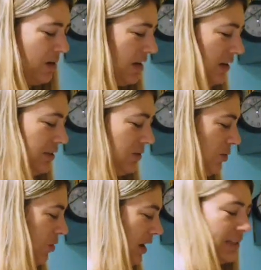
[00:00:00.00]
because it's
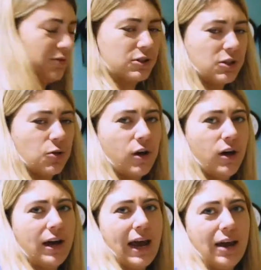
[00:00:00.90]
been rising for so
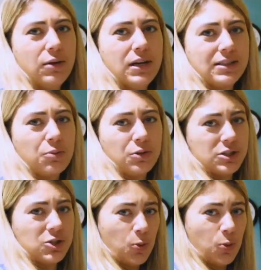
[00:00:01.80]
long and because I put so